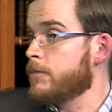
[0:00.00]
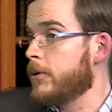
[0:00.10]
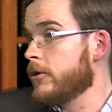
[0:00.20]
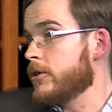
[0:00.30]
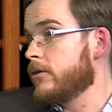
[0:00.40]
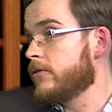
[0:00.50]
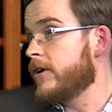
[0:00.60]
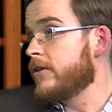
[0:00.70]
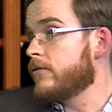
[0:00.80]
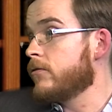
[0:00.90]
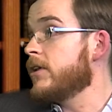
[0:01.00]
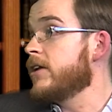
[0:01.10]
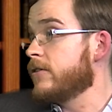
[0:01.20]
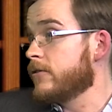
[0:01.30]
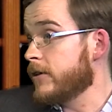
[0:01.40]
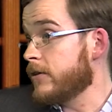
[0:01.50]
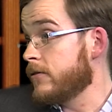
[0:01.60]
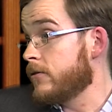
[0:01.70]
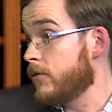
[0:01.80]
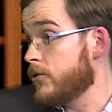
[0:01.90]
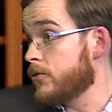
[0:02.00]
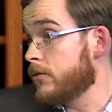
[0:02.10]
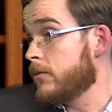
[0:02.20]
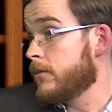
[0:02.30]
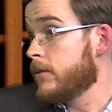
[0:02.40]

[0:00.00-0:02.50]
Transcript: personal data relating to that individual.